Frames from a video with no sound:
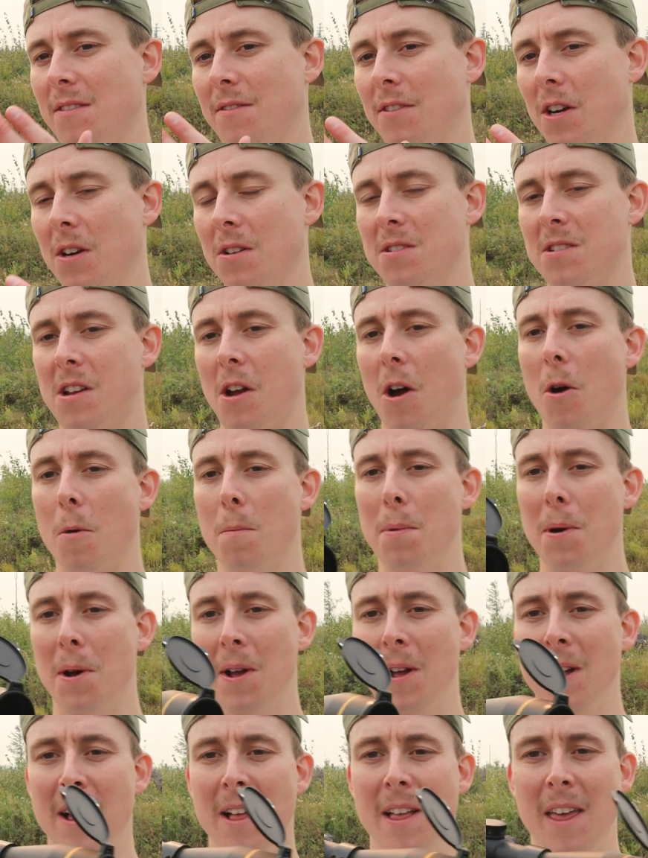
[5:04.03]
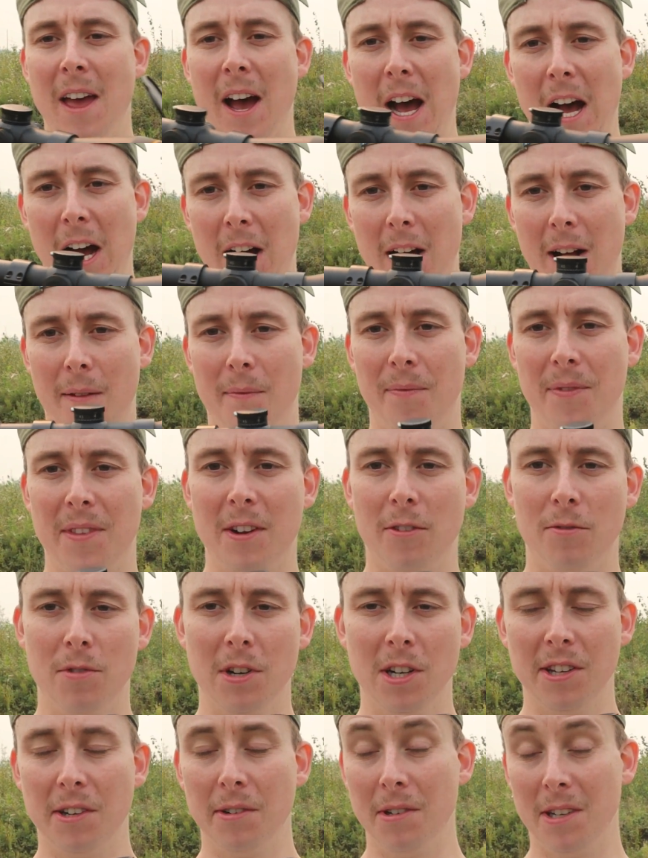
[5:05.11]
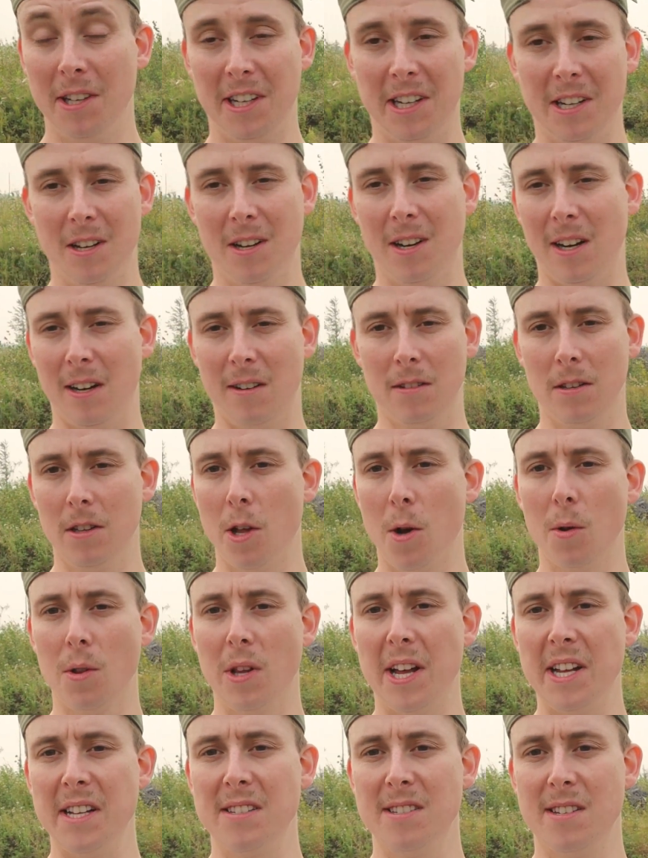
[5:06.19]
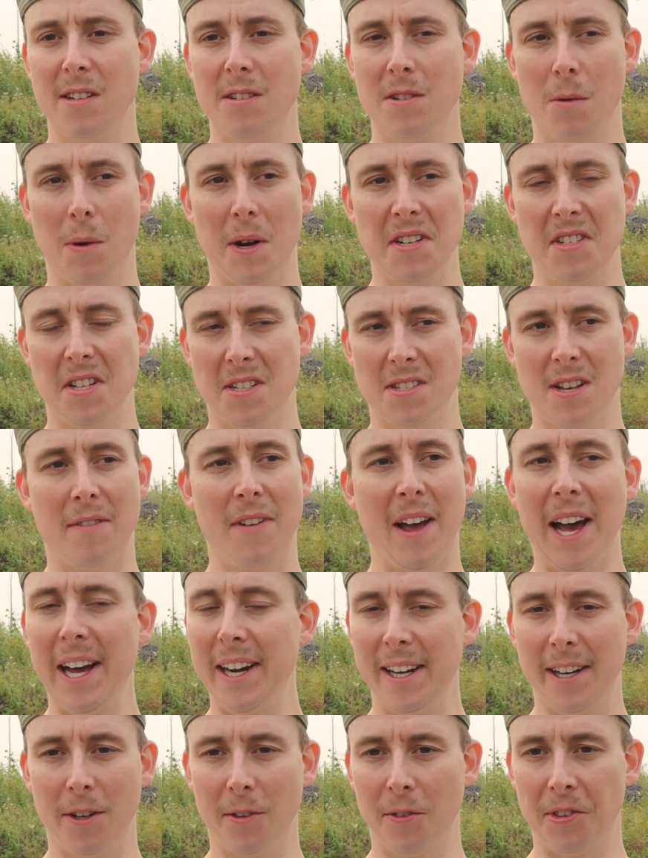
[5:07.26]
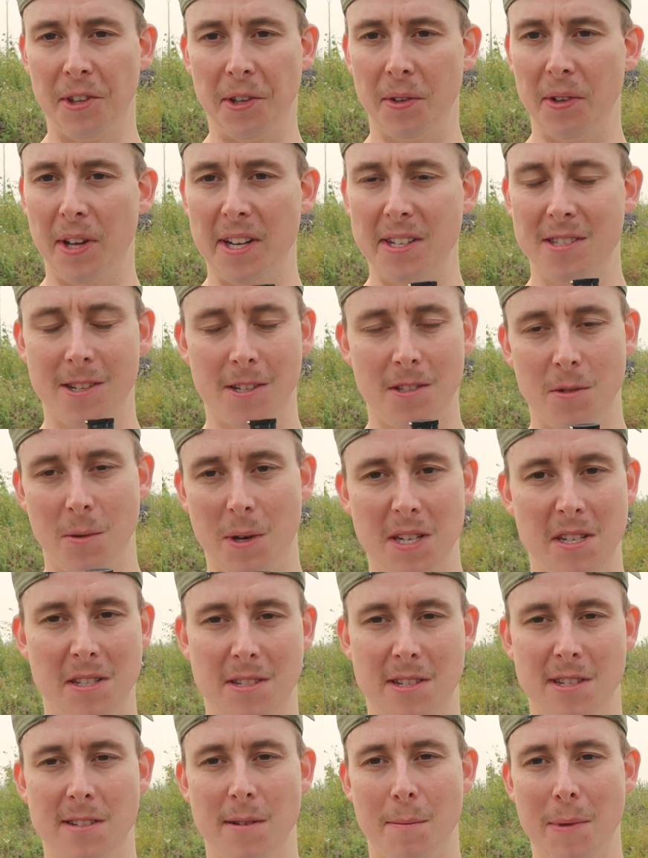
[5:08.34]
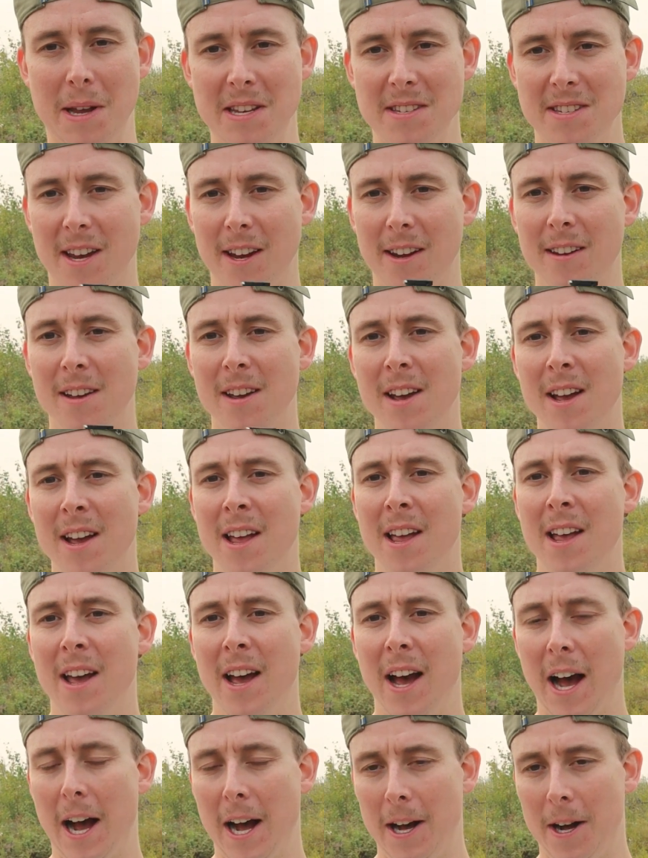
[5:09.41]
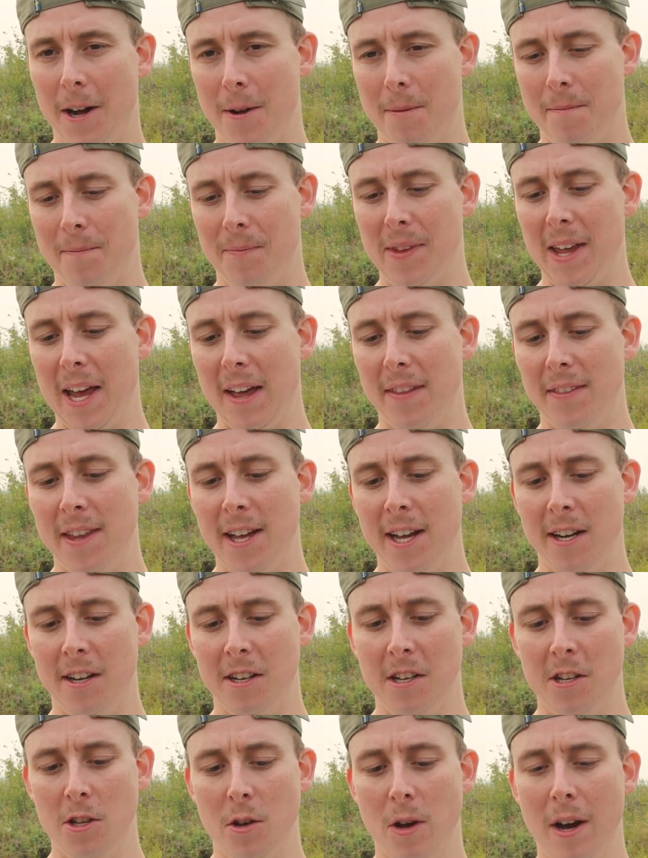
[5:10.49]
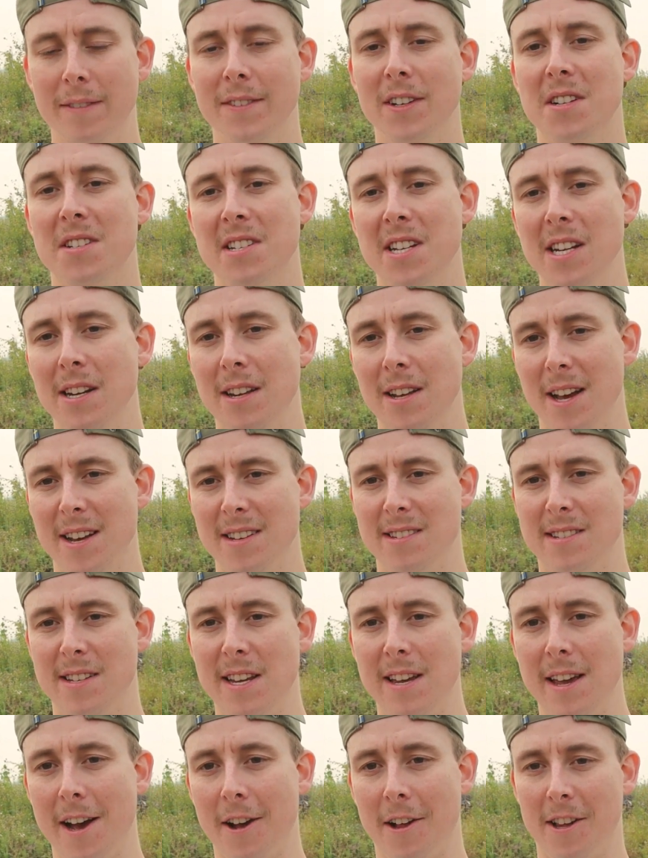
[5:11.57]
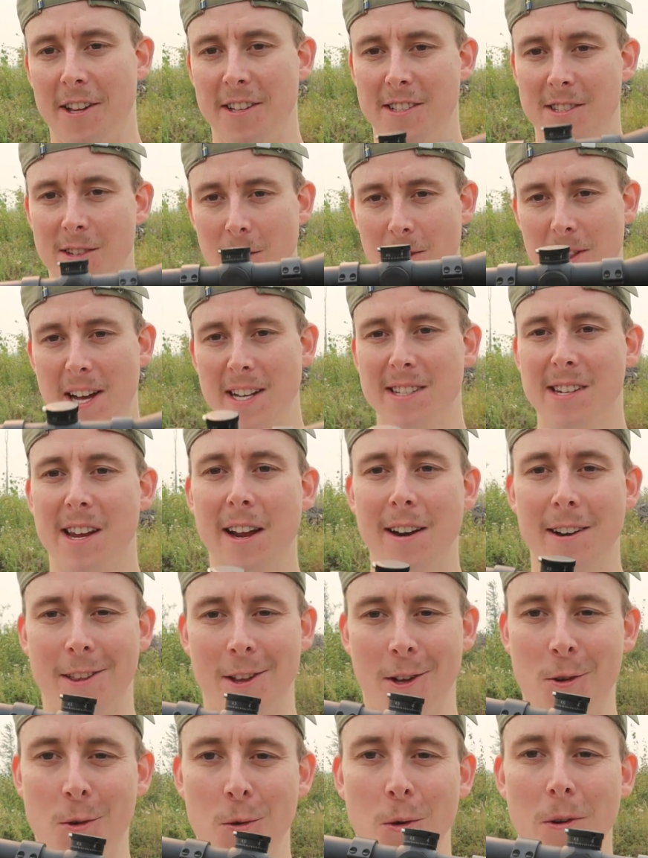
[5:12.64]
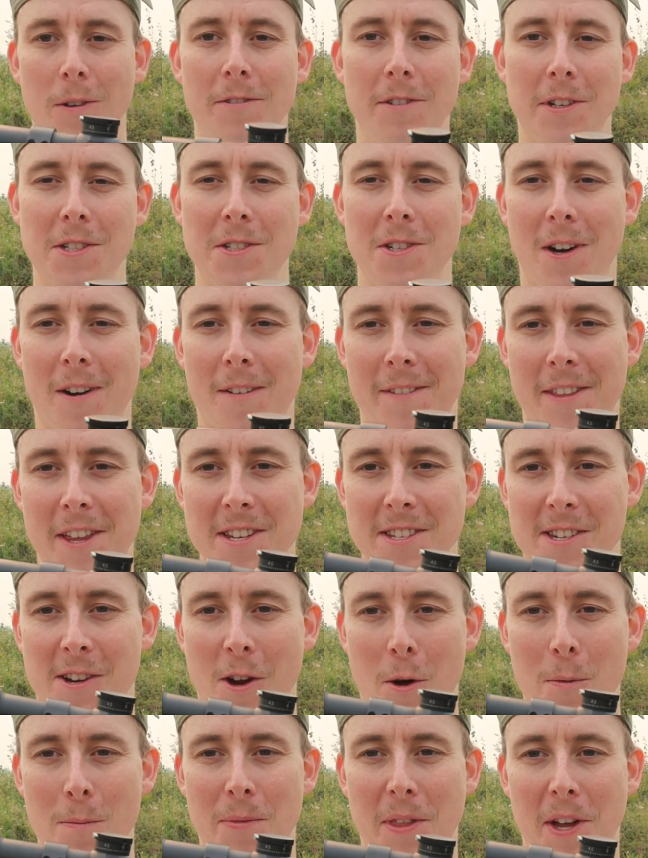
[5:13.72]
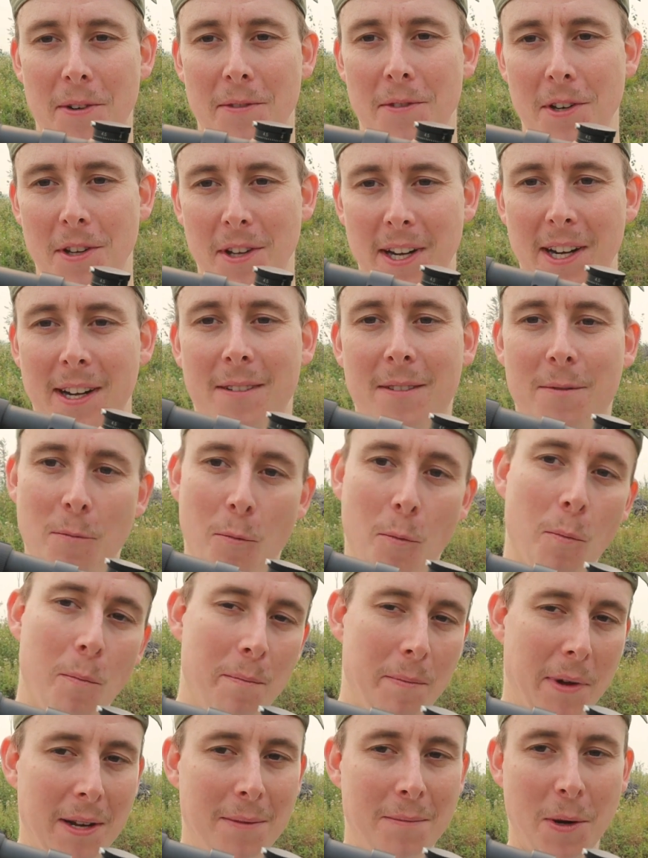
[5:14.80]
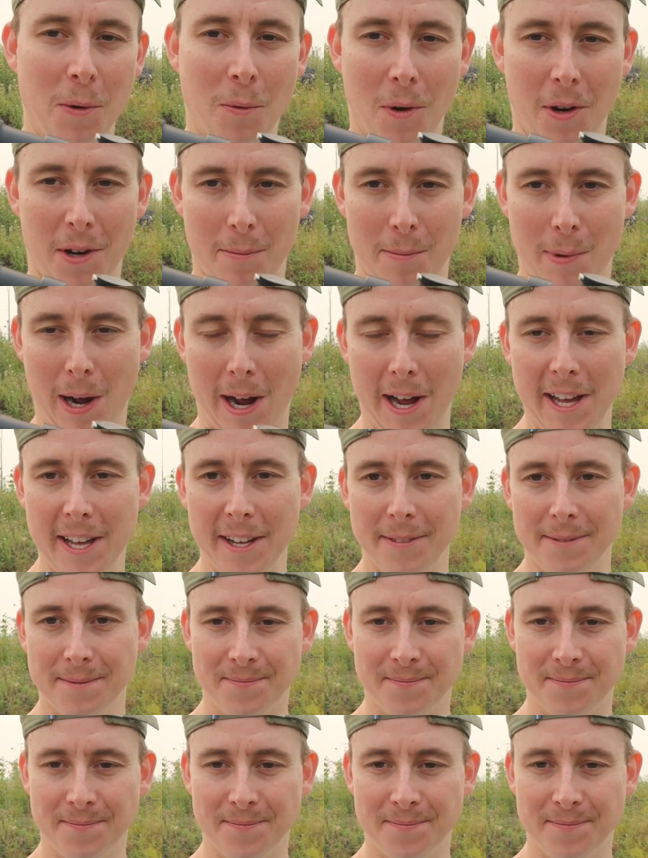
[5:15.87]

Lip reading: of your scope. Really, really good in low light situations. I've had it out in low light situations. It's amazing. And then you have your CDS ZL. And so that's kind of the cool feature of this scope that really made me want to buy it.